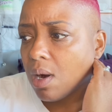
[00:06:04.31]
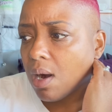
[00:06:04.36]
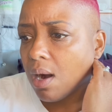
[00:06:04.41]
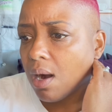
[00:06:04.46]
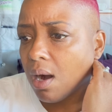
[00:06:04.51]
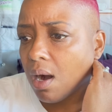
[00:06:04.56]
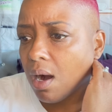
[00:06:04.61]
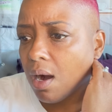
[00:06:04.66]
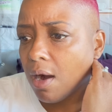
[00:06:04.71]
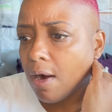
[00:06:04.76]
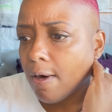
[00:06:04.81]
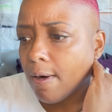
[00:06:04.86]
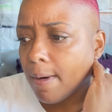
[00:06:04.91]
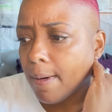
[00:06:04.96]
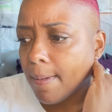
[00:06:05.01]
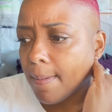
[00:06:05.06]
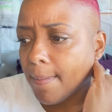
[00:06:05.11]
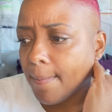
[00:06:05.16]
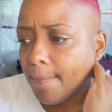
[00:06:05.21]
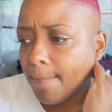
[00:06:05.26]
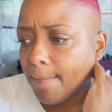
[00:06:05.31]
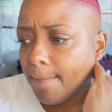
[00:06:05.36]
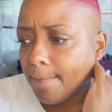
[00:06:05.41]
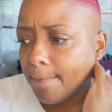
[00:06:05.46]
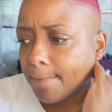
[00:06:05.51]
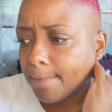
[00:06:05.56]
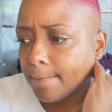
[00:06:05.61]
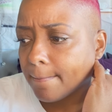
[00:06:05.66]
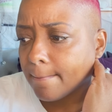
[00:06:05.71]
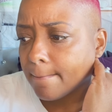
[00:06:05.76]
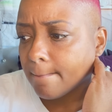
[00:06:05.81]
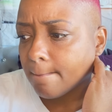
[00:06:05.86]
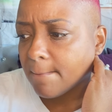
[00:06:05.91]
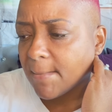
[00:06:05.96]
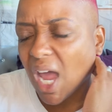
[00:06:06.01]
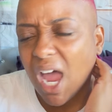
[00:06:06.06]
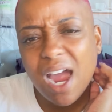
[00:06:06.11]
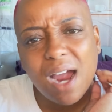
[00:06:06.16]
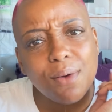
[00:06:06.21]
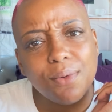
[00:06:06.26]
I
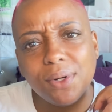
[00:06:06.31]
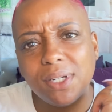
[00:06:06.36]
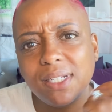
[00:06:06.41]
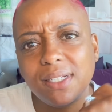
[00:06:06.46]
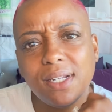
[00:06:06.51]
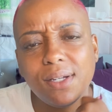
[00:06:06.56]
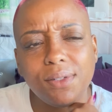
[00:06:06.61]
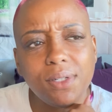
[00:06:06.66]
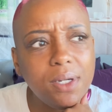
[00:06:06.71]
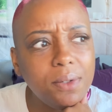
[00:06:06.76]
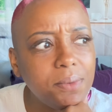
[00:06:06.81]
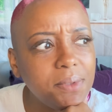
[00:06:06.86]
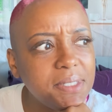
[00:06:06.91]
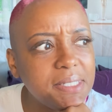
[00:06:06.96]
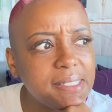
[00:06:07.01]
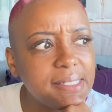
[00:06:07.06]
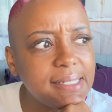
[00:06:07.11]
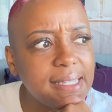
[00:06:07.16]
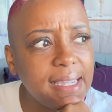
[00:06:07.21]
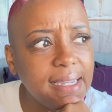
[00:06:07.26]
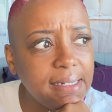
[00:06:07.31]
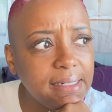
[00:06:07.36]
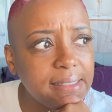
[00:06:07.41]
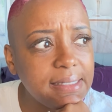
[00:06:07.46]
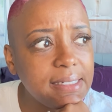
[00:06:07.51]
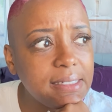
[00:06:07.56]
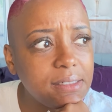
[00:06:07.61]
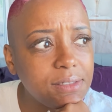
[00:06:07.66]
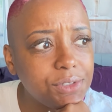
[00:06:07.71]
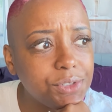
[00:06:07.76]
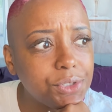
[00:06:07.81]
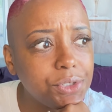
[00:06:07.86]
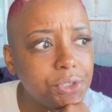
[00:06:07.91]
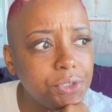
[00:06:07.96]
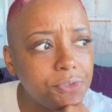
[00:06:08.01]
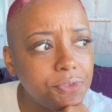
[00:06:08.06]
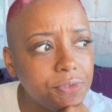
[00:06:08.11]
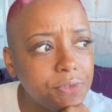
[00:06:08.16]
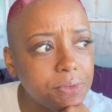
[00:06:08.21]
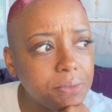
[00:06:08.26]
really don't know what to say, to tell the
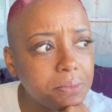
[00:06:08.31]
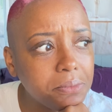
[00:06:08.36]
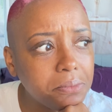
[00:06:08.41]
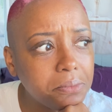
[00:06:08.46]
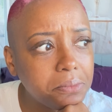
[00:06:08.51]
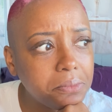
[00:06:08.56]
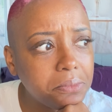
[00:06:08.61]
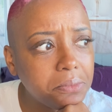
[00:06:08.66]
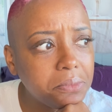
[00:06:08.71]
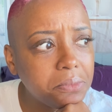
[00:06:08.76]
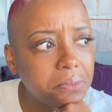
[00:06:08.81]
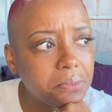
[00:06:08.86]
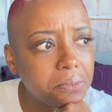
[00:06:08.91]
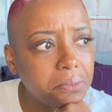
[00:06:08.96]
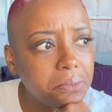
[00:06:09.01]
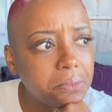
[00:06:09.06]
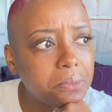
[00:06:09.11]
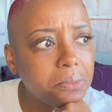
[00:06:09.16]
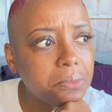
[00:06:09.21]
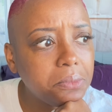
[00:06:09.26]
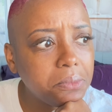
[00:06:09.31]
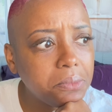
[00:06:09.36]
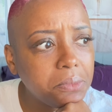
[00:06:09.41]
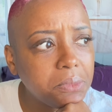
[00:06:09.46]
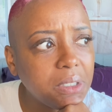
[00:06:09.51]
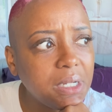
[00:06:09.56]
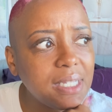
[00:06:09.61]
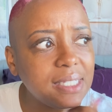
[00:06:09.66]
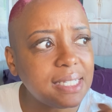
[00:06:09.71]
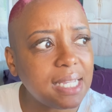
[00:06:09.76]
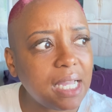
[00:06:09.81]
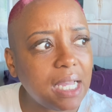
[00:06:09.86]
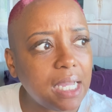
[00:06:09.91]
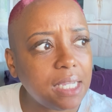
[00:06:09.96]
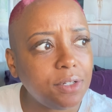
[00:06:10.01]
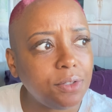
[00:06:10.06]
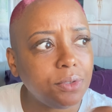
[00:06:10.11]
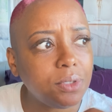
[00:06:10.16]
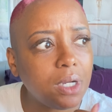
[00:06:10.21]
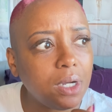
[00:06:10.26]
truth. Because
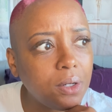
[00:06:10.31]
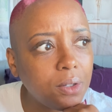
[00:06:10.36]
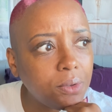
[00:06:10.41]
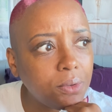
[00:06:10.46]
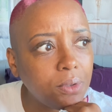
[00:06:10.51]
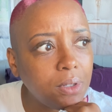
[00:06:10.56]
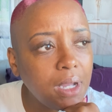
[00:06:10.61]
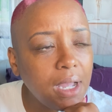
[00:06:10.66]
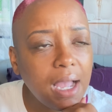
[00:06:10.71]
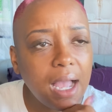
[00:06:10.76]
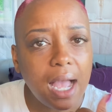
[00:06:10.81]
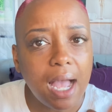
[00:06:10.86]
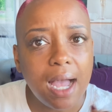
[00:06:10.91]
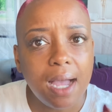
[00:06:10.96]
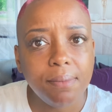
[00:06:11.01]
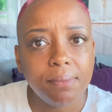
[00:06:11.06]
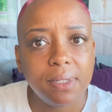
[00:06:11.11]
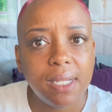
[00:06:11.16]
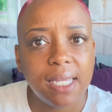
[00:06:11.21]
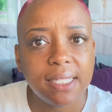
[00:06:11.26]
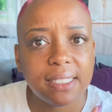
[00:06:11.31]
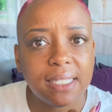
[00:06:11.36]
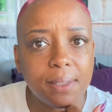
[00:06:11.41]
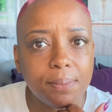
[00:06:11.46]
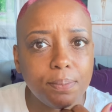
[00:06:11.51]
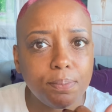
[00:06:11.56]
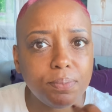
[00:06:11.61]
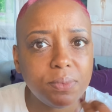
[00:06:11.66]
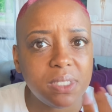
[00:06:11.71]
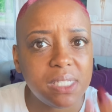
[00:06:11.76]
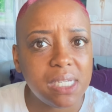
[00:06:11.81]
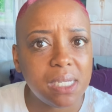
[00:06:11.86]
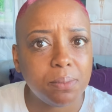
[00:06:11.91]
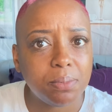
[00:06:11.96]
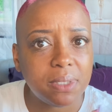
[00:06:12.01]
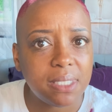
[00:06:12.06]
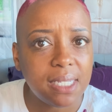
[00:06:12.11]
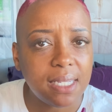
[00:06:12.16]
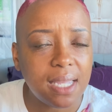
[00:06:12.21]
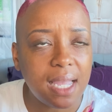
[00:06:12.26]
I'm not that
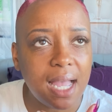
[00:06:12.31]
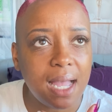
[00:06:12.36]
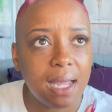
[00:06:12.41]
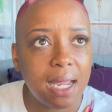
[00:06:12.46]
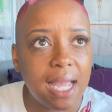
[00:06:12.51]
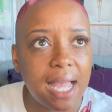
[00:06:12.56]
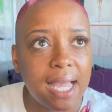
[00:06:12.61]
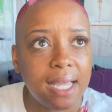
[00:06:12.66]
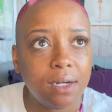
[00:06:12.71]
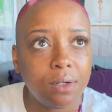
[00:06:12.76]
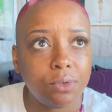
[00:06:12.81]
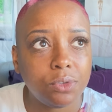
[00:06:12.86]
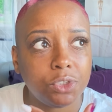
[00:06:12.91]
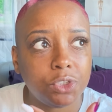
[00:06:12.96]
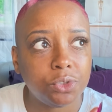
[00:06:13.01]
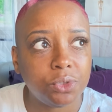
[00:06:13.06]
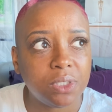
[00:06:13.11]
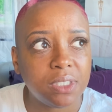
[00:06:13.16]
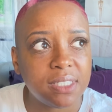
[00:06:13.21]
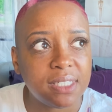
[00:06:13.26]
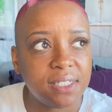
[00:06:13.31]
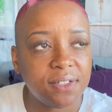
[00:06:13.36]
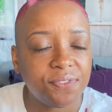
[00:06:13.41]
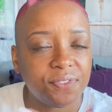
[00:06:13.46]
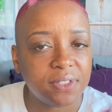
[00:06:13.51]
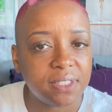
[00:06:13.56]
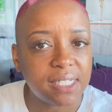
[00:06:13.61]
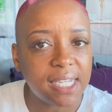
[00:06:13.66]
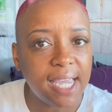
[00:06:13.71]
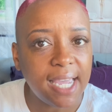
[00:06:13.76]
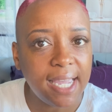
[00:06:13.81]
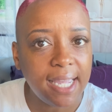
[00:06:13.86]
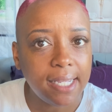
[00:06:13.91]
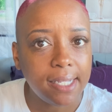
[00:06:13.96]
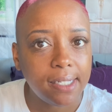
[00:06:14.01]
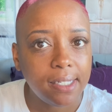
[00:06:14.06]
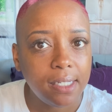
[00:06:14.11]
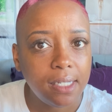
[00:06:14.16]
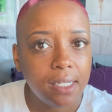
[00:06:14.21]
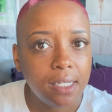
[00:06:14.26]
tip. I don't do the tit for
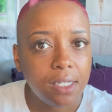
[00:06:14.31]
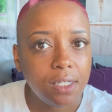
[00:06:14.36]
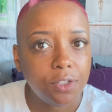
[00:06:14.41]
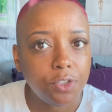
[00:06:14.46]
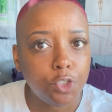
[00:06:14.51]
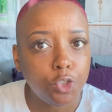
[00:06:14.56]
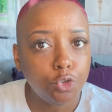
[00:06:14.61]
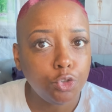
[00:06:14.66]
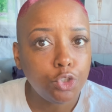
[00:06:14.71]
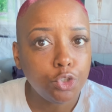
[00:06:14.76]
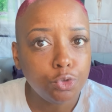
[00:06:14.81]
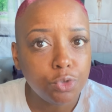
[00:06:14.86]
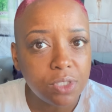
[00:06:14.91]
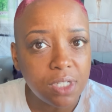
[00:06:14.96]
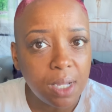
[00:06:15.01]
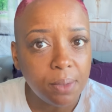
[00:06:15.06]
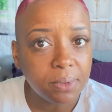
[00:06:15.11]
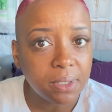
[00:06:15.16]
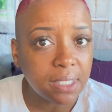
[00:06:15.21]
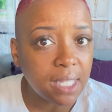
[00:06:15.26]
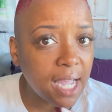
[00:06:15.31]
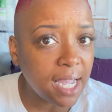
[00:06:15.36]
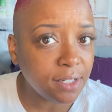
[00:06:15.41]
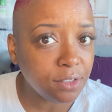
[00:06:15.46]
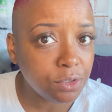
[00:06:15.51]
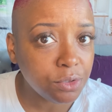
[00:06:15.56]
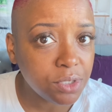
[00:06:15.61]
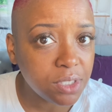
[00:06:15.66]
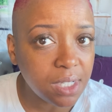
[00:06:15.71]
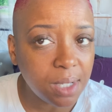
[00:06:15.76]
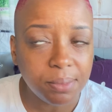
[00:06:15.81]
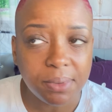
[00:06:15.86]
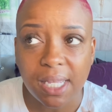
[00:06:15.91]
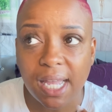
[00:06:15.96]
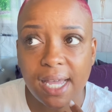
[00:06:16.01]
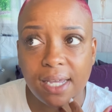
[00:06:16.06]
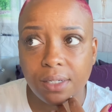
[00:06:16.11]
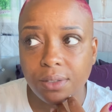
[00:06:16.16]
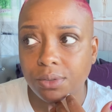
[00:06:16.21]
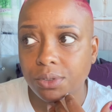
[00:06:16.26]
tat. You do something, I do something.
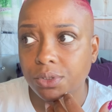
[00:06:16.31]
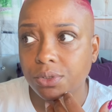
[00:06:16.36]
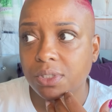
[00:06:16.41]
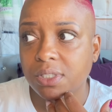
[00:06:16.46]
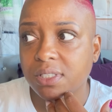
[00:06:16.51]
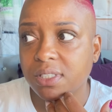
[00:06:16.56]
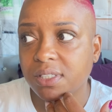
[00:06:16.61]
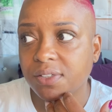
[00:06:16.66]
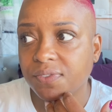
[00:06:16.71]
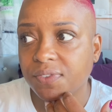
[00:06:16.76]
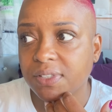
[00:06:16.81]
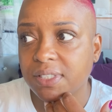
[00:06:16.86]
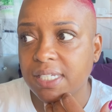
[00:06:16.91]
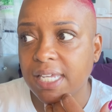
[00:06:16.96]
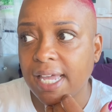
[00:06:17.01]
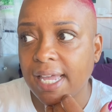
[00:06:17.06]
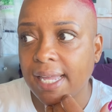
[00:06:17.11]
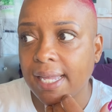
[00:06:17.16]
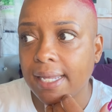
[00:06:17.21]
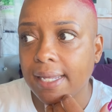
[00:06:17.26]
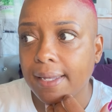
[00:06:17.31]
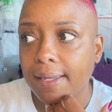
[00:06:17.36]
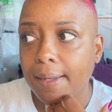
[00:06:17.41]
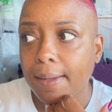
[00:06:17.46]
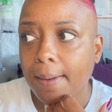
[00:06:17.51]
I don't do the tit for tat.